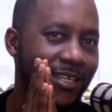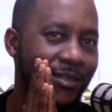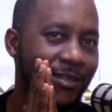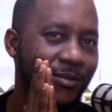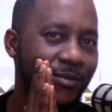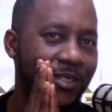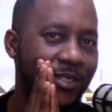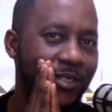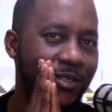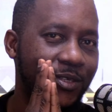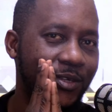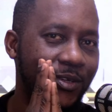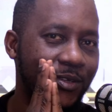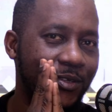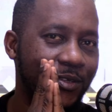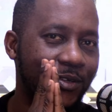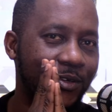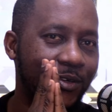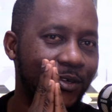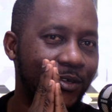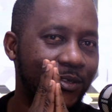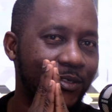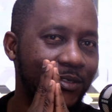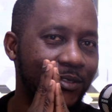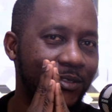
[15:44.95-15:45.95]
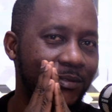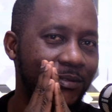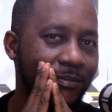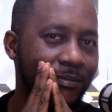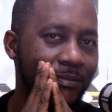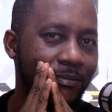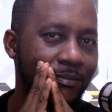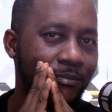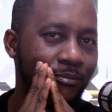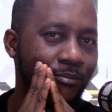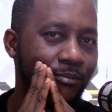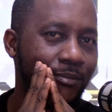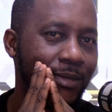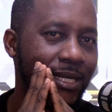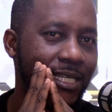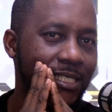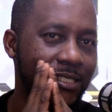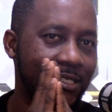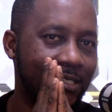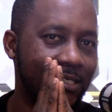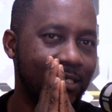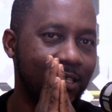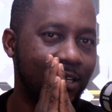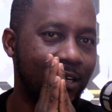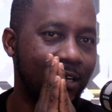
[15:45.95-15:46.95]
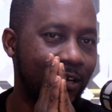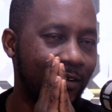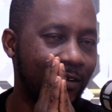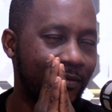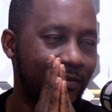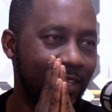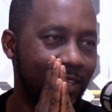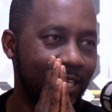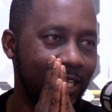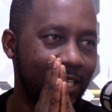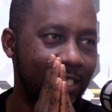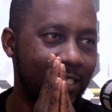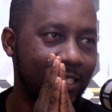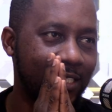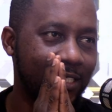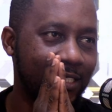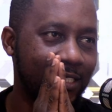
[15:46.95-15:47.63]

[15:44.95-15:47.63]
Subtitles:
And we don't own much of that.